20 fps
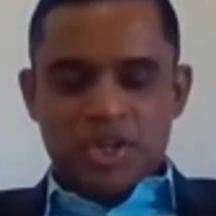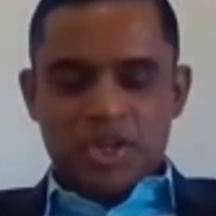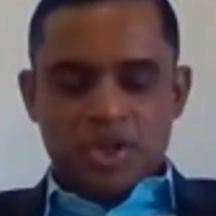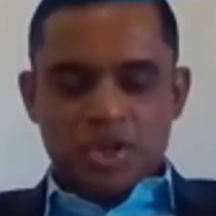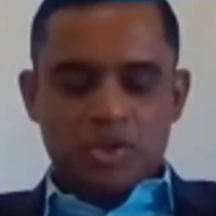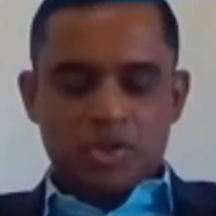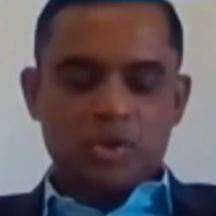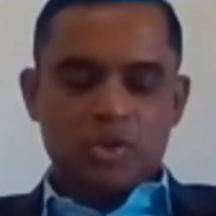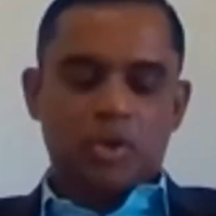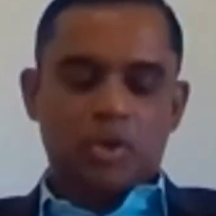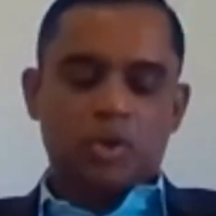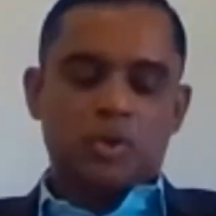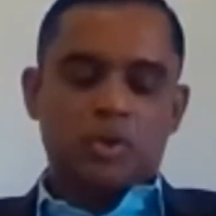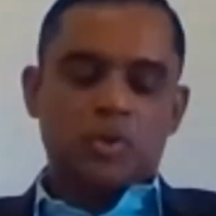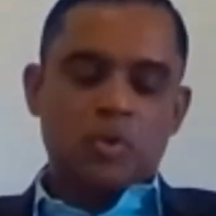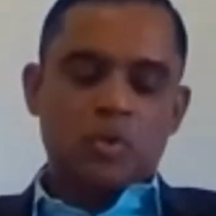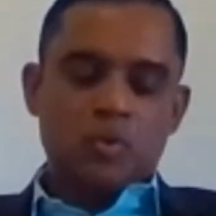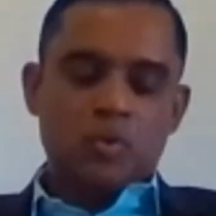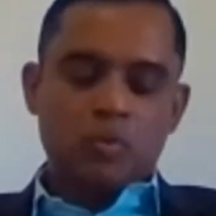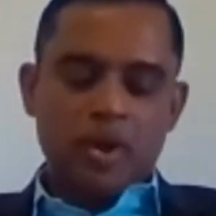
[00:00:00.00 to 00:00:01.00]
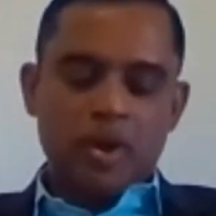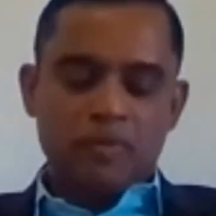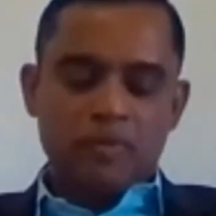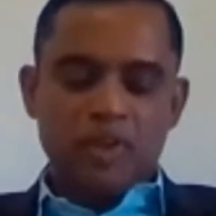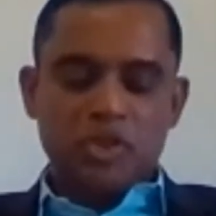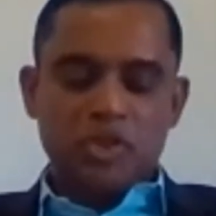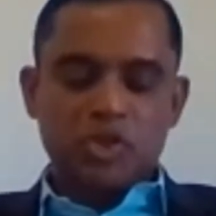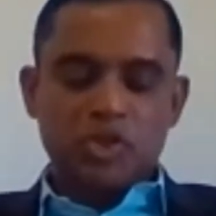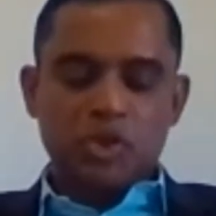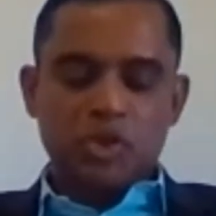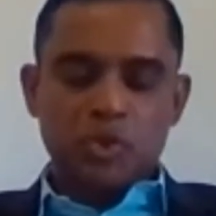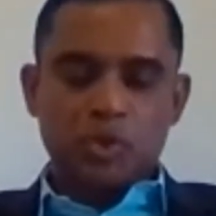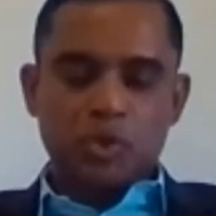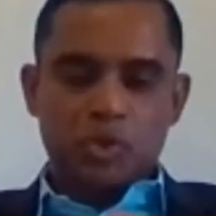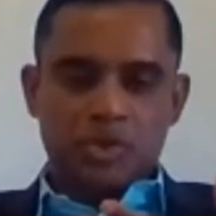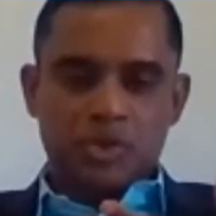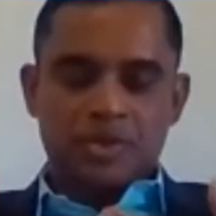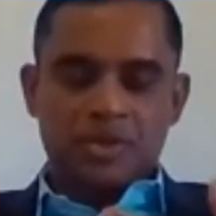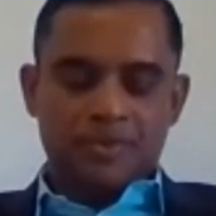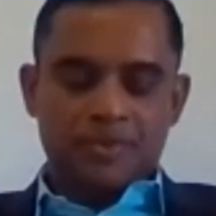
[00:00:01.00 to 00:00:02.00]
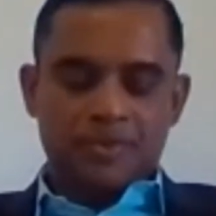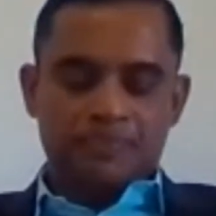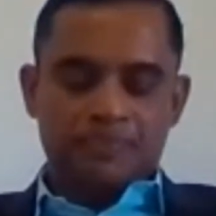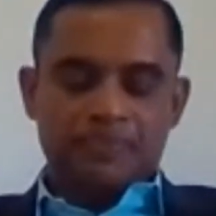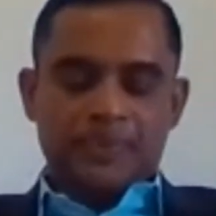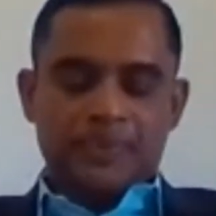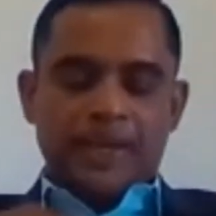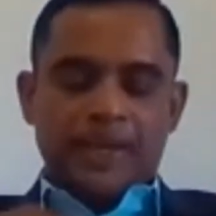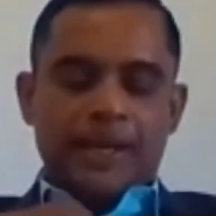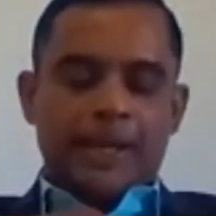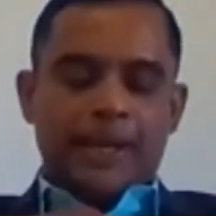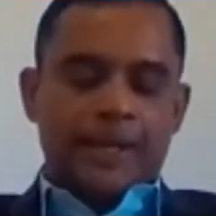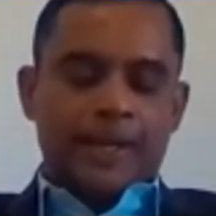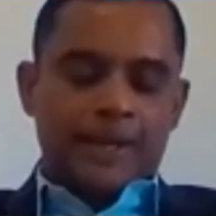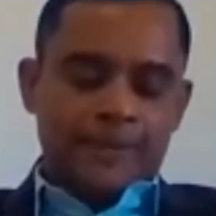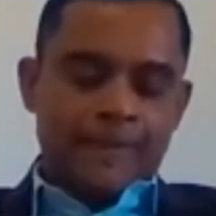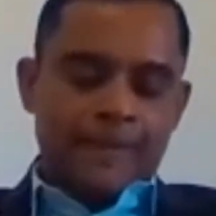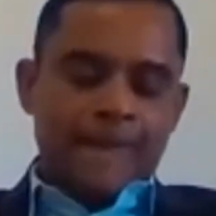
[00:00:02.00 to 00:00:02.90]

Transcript: So when we choose, uh,